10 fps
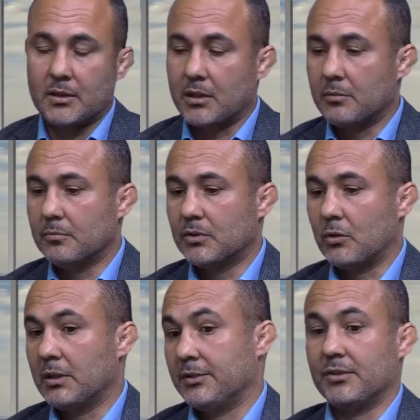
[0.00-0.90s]
Um,
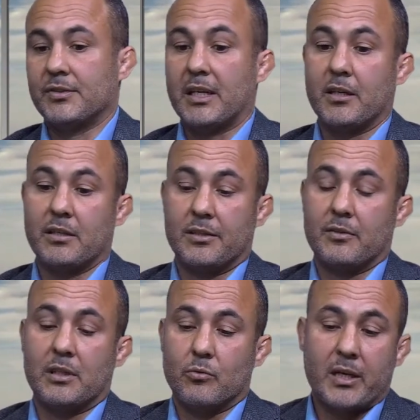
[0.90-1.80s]
so let's just say it, it,